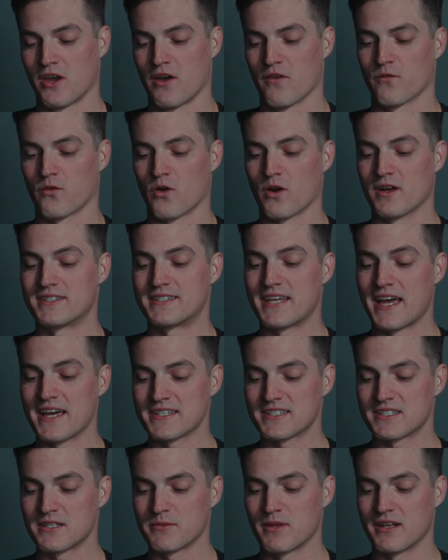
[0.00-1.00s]
For a
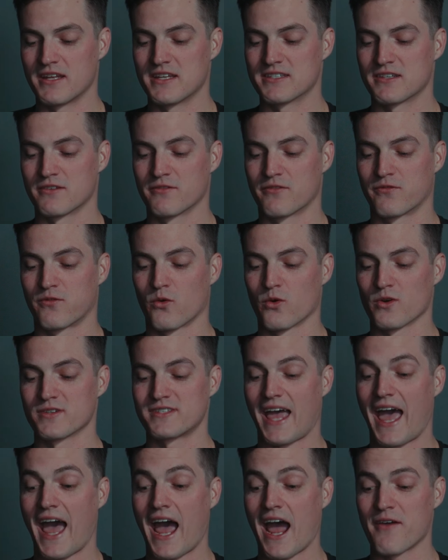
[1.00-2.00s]
testament is in force
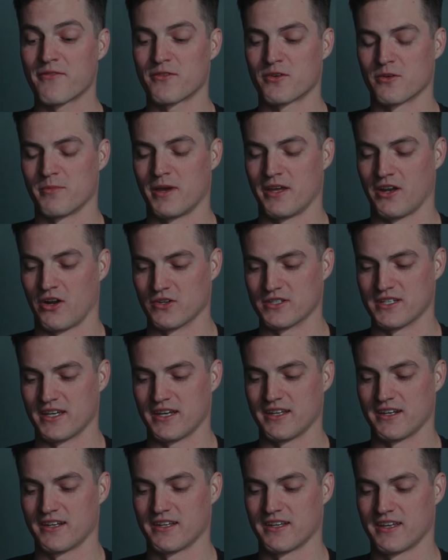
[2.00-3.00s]
after men are
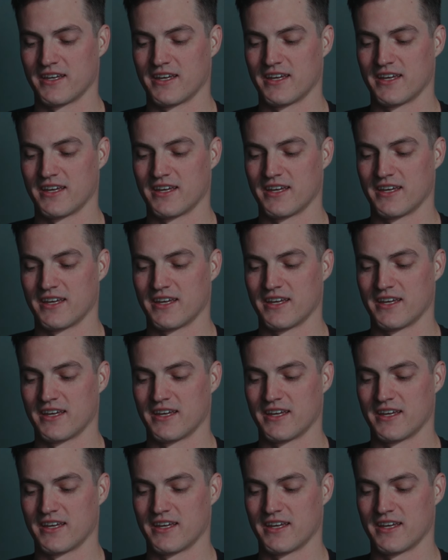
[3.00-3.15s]
dead,